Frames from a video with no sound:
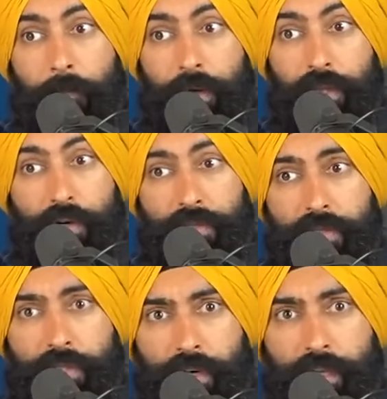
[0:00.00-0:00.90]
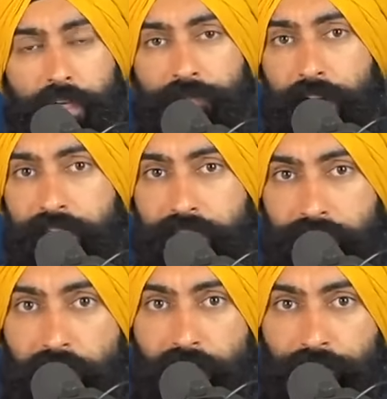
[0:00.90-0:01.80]
but they're also struggling to find
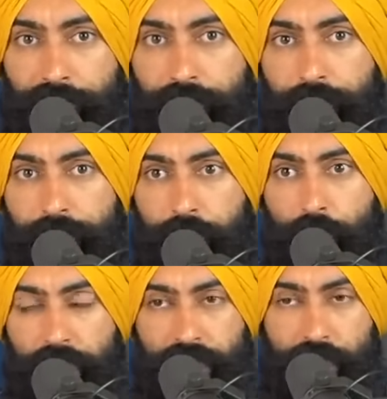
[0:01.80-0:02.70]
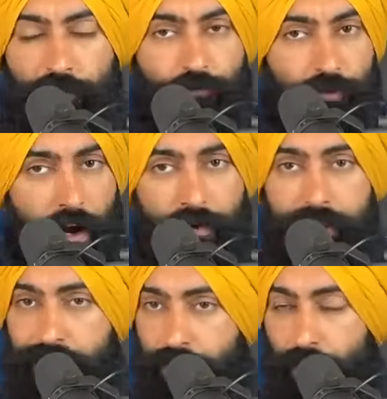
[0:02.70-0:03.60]
staff. Which is a very
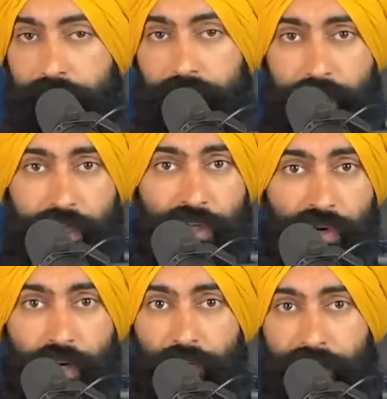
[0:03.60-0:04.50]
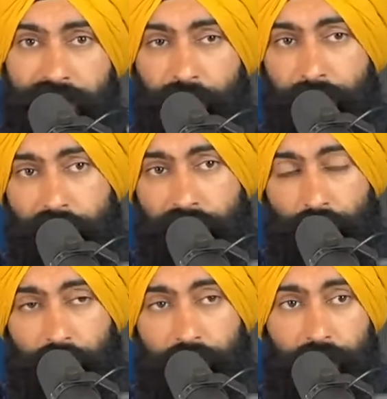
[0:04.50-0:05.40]
strange thing going on right now because, on
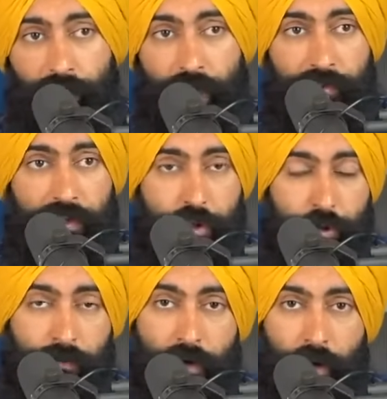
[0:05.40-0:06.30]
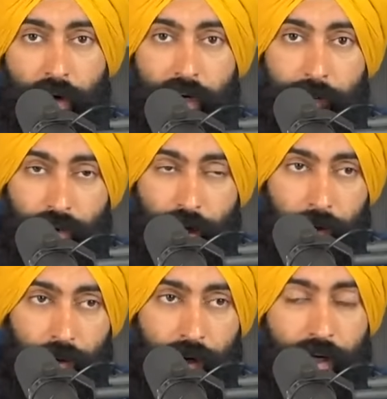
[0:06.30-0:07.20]
one hand, we have the super low
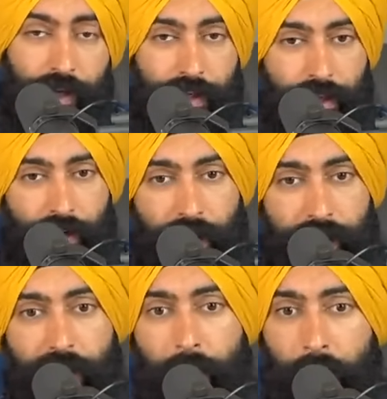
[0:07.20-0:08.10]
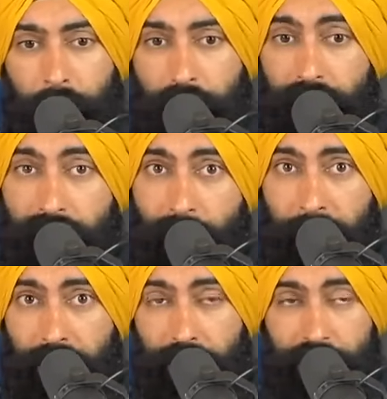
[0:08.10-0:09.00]
unemployment rate. On the other hand, people are not
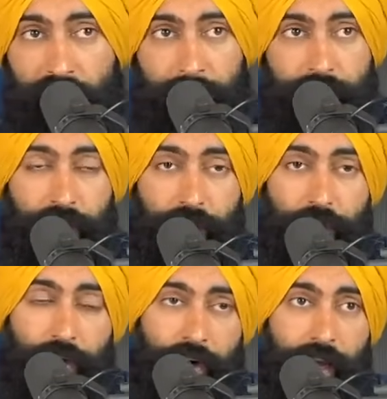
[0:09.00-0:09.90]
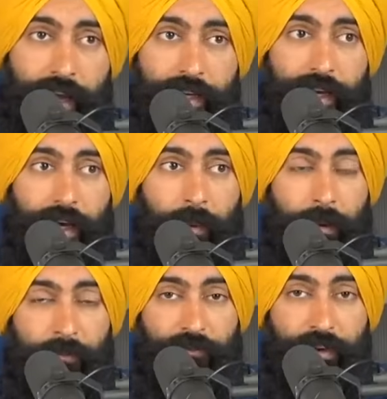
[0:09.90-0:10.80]
happy at their jobs. On the third hand,
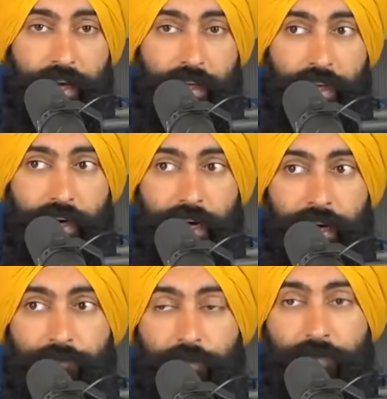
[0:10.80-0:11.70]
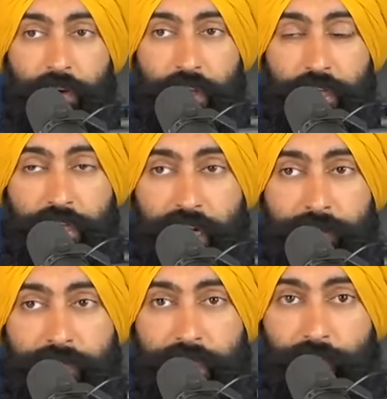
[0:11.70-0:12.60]
people feel like they're not fulfilled at their
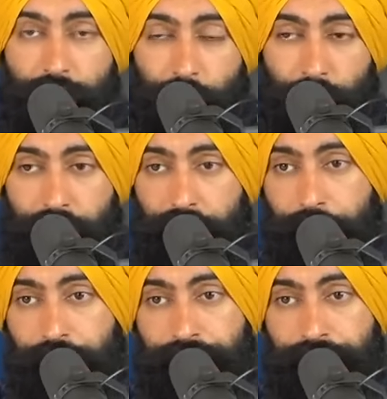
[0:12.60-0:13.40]
jobs. And then, fourth,